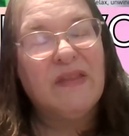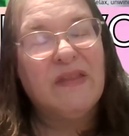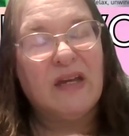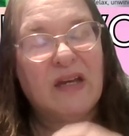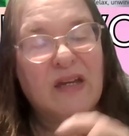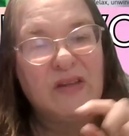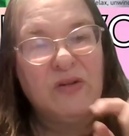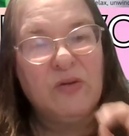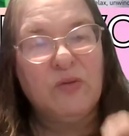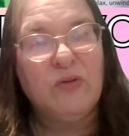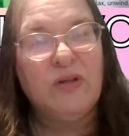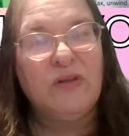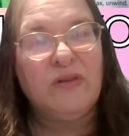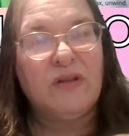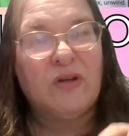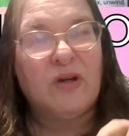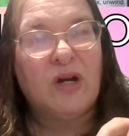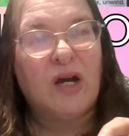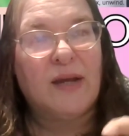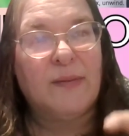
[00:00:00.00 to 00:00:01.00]
The other one
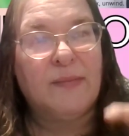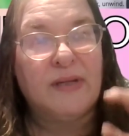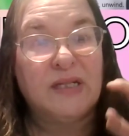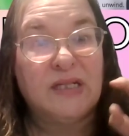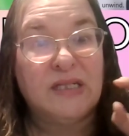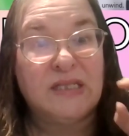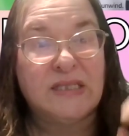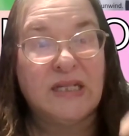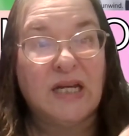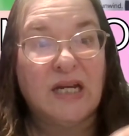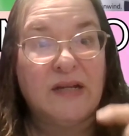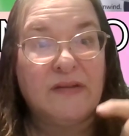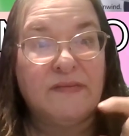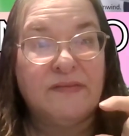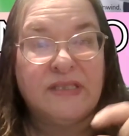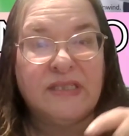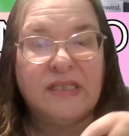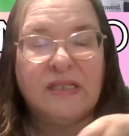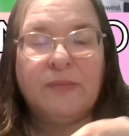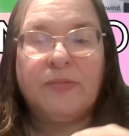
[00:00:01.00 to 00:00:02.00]
that I'm going to
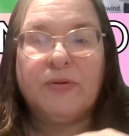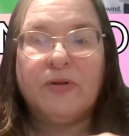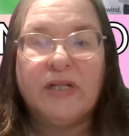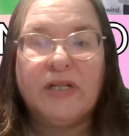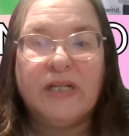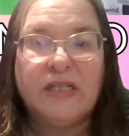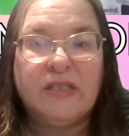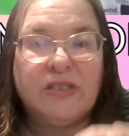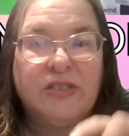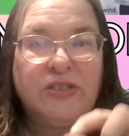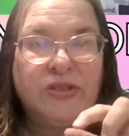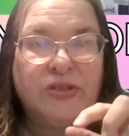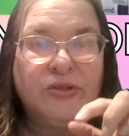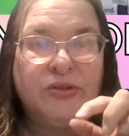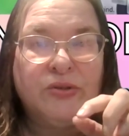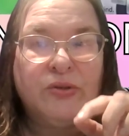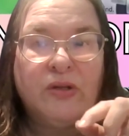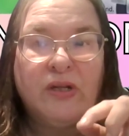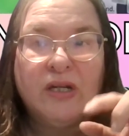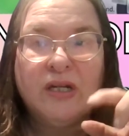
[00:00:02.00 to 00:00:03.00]
dive deeper
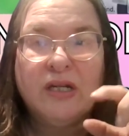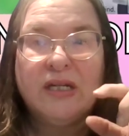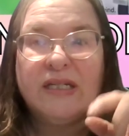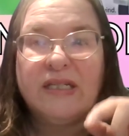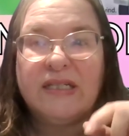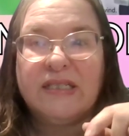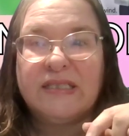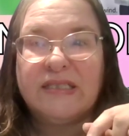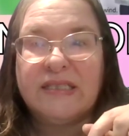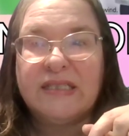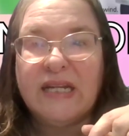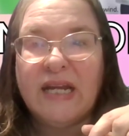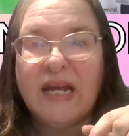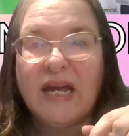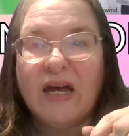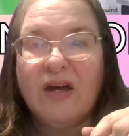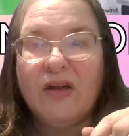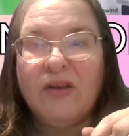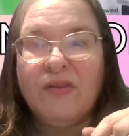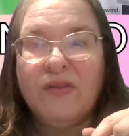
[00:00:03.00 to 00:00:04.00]
into is
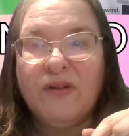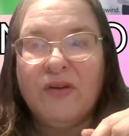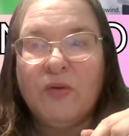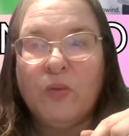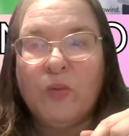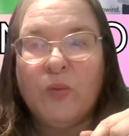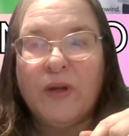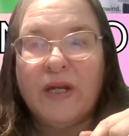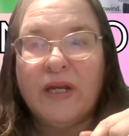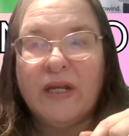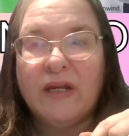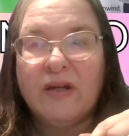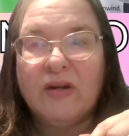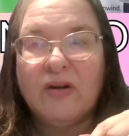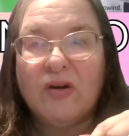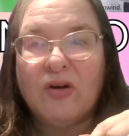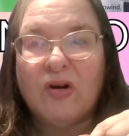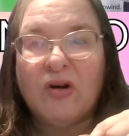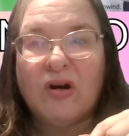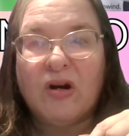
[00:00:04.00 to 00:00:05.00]
now that
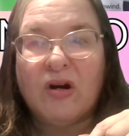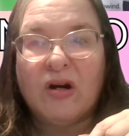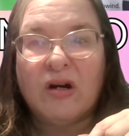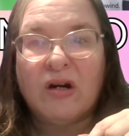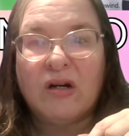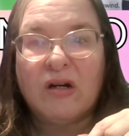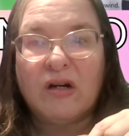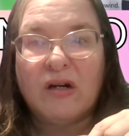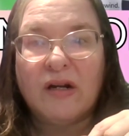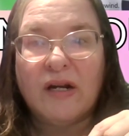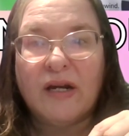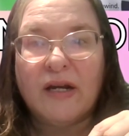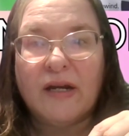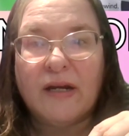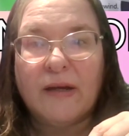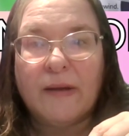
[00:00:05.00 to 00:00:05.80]
we are